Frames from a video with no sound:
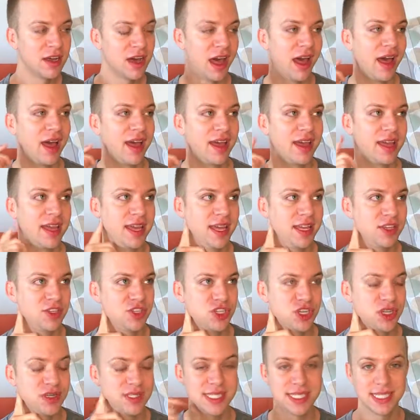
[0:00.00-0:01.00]
I
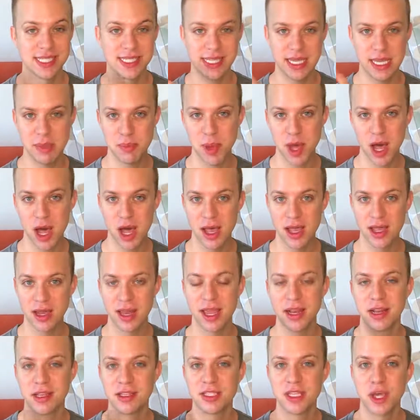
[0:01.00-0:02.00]
chose a teapot
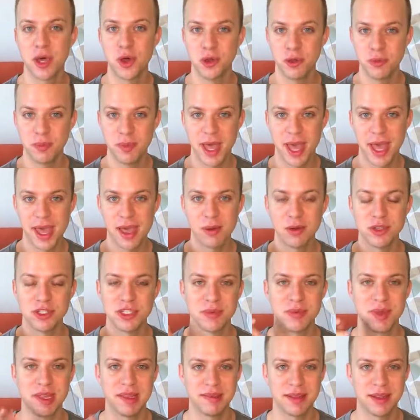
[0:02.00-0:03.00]
and a tote bag, which
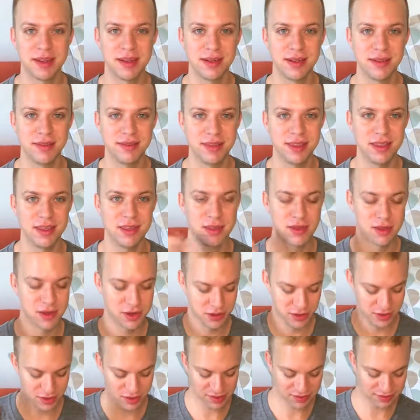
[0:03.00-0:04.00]
I'm excited to see
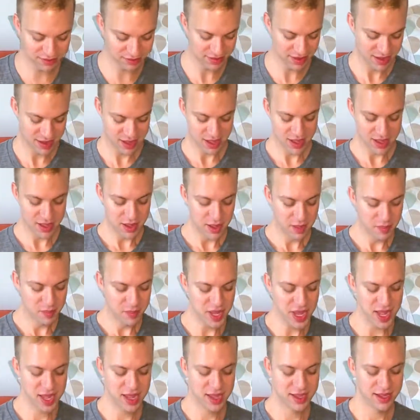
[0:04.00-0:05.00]
those.
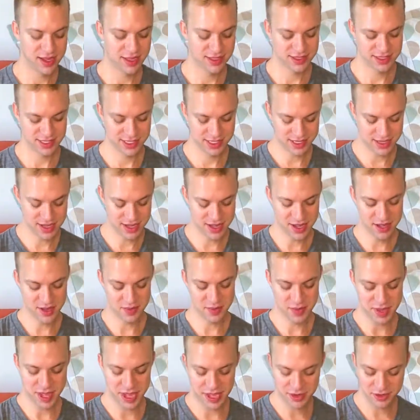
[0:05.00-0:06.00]
But,
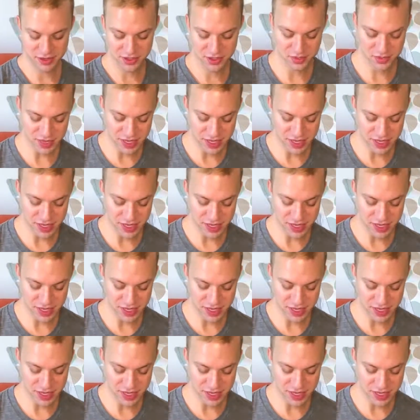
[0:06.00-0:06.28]
I don't know